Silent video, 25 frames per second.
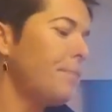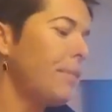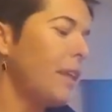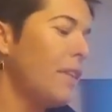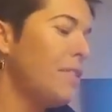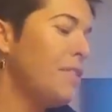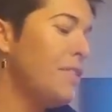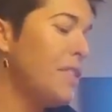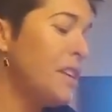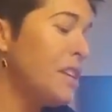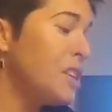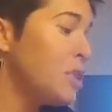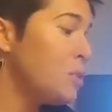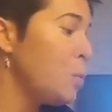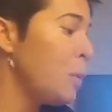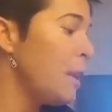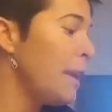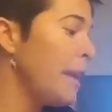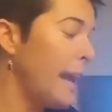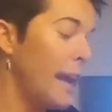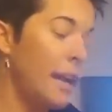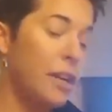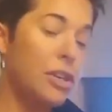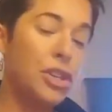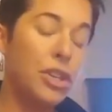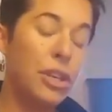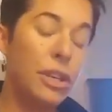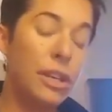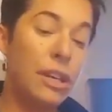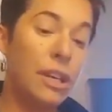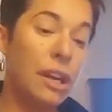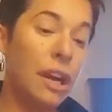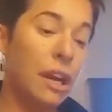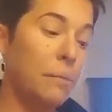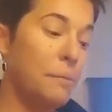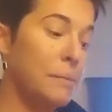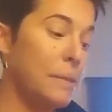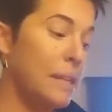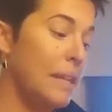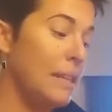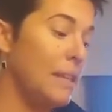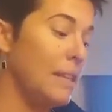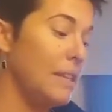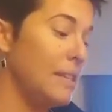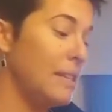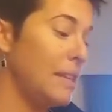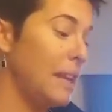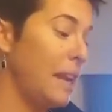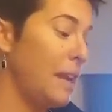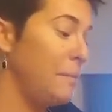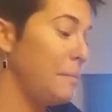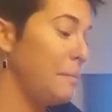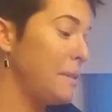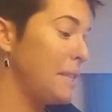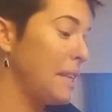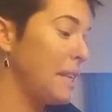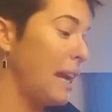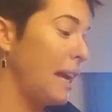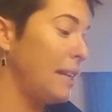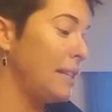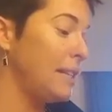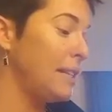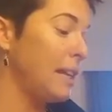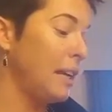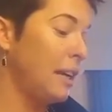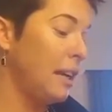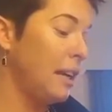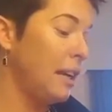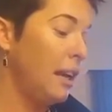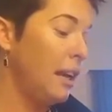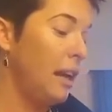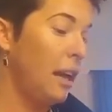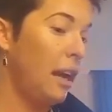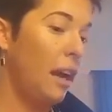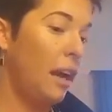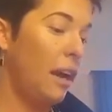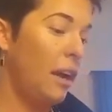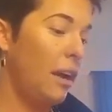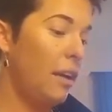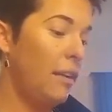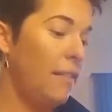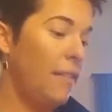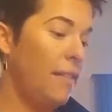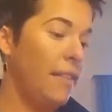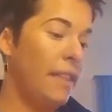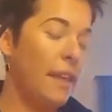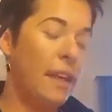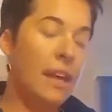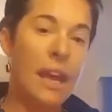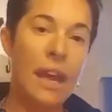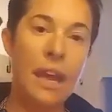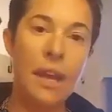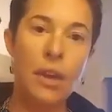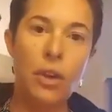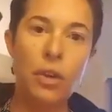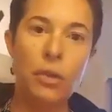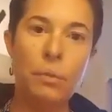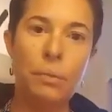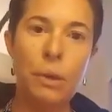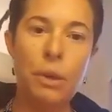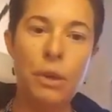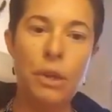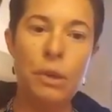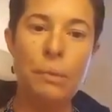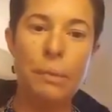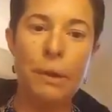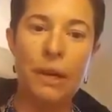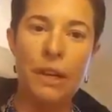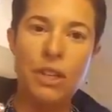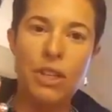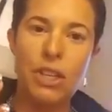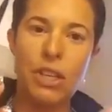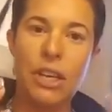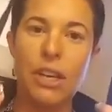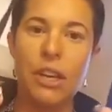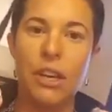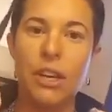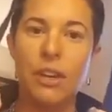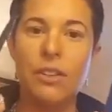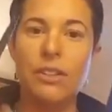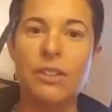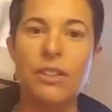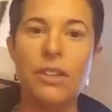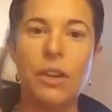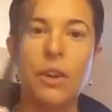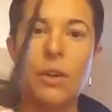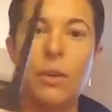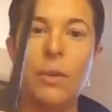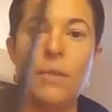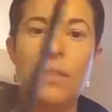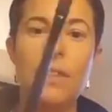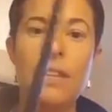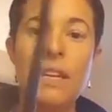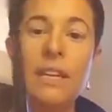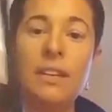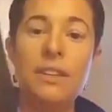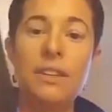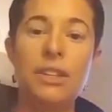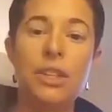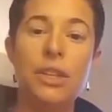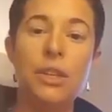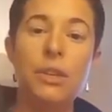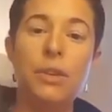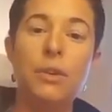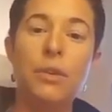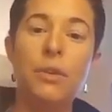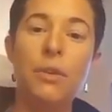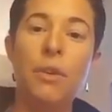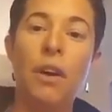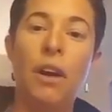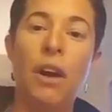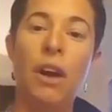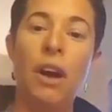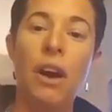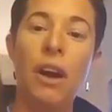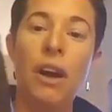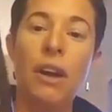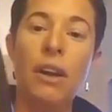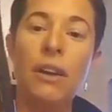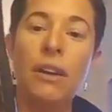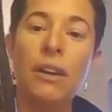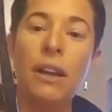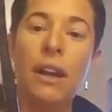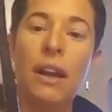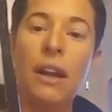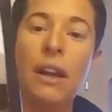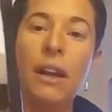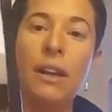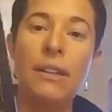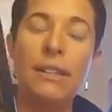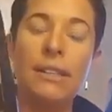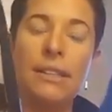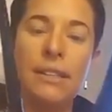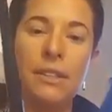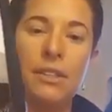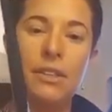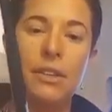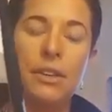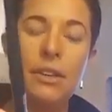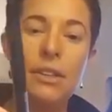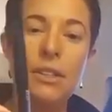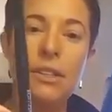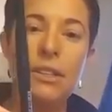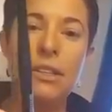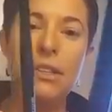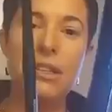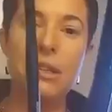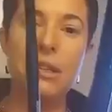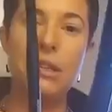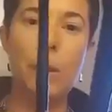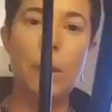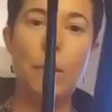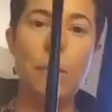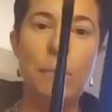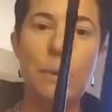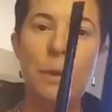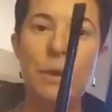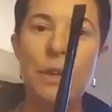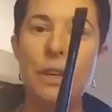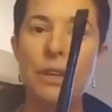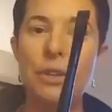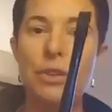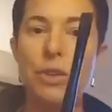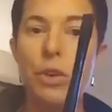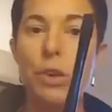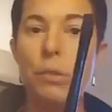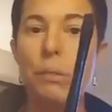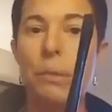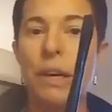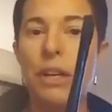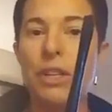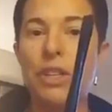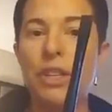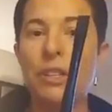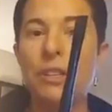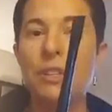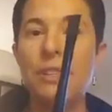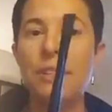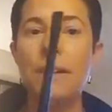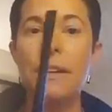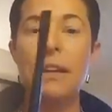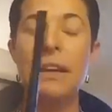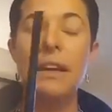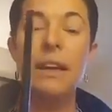this one actually comes in the same set of the angled beauty brush here. So these two are sisters. These are both Beauticontrol brushes.